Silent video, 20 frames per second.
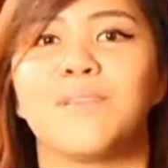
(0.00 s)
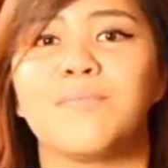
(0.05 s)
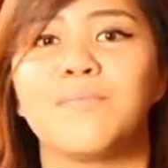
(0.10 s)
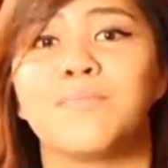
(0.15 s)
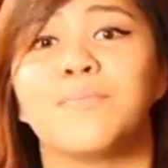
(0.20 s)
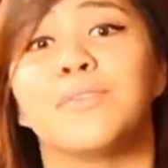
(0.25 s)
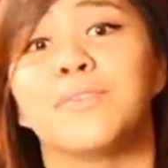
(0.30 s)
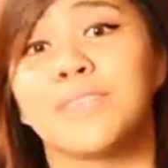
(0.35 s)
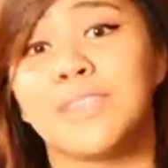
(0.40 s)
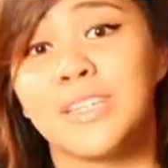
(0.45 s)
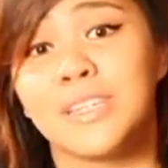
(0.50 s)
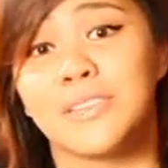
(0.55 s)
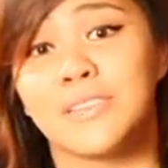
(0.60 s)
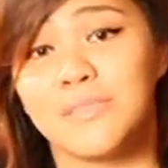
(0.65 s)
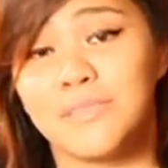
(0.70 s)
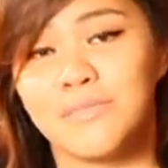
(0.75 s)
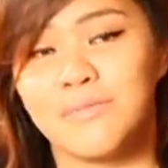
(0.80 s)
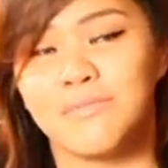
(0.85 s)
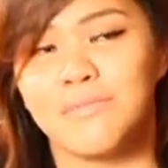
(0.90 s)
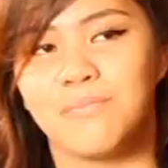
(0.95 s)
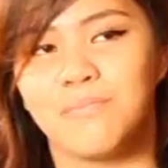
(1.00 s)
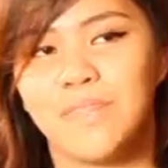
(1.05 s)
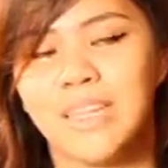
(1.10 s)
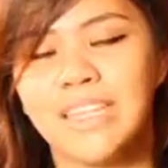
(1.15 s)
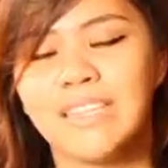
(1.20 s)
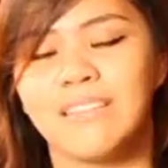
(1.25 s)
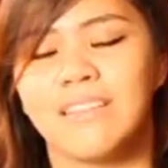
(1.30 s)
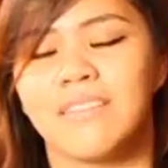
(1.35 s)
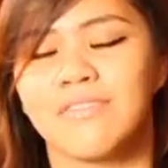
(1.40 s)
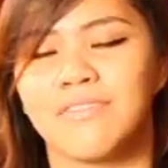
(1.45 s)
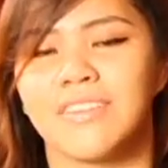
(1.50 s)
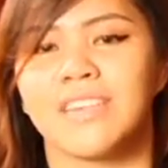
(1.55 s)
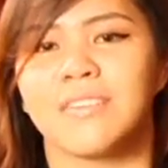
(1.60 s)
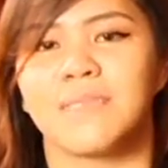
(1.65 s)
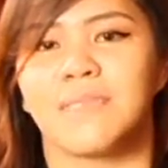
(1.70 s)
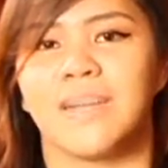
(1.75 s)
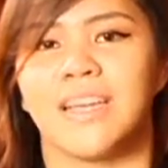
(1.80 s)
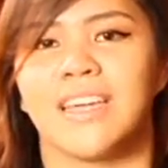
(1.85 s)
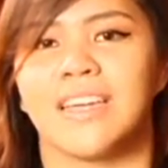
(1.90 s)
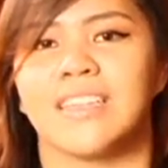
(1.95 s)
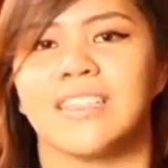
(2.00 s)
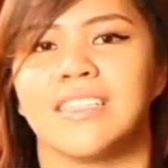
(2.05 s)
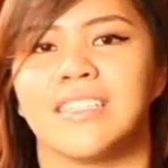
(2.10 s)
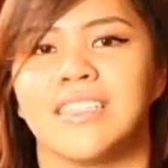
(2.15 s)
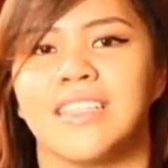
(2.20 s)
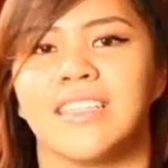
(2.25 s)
put in different plates.